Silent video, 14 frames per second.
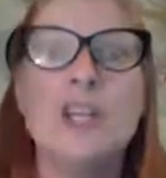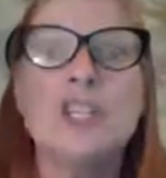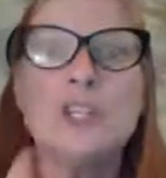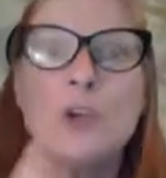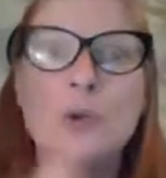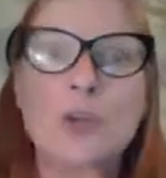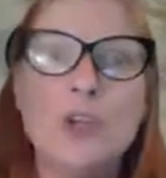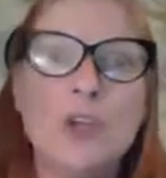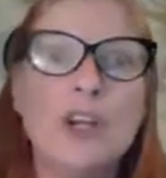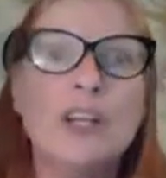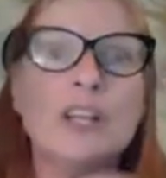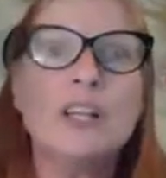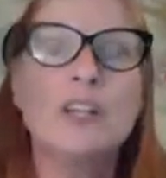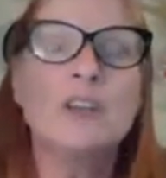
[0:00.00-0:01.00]
So you're
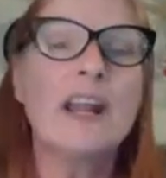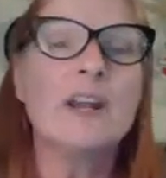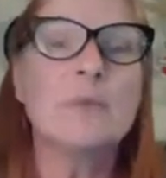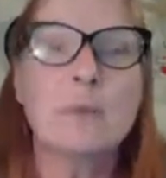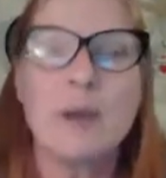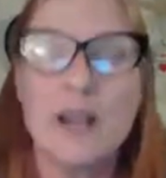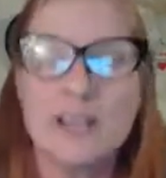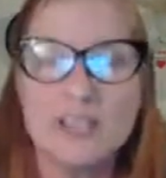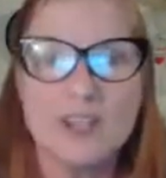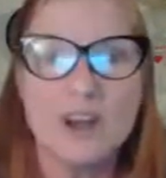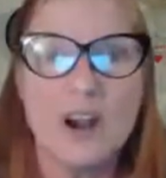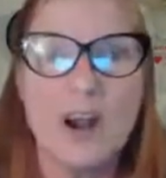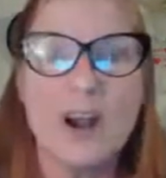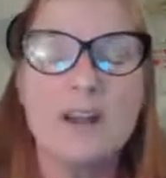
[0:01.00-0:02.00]
going to learn how to price
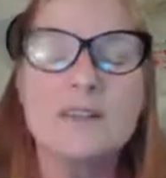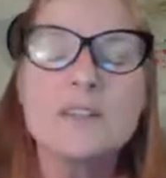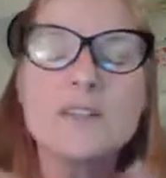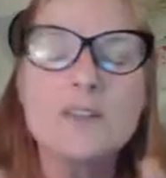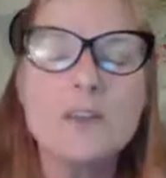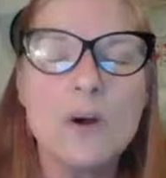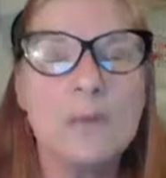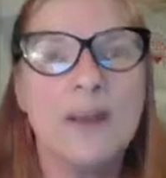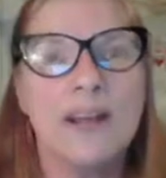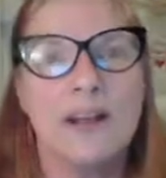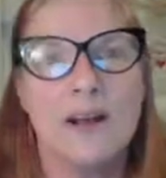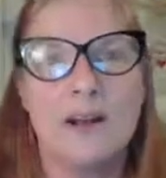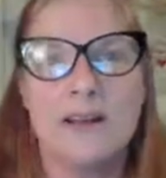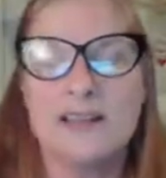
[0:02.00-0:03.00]
your art. So
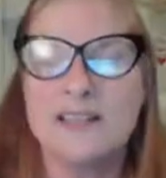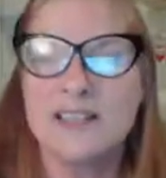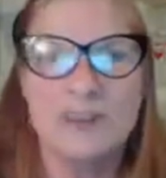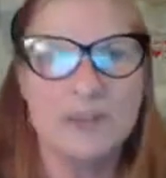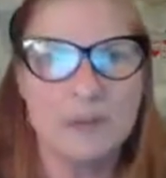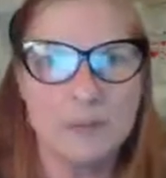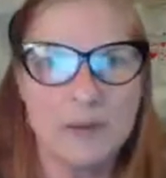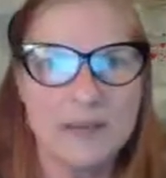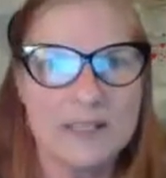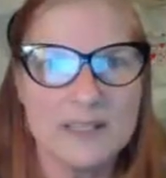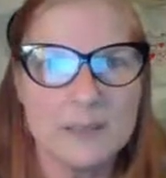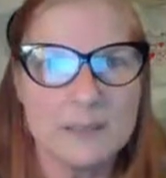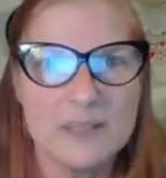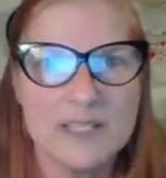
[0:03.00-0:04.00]
many artists underprice
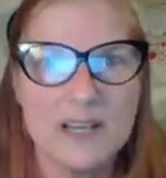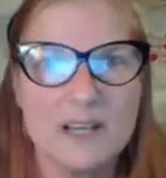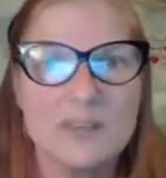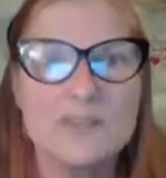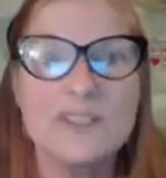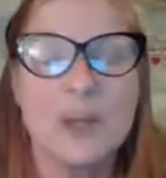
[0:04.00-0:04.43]
themselves.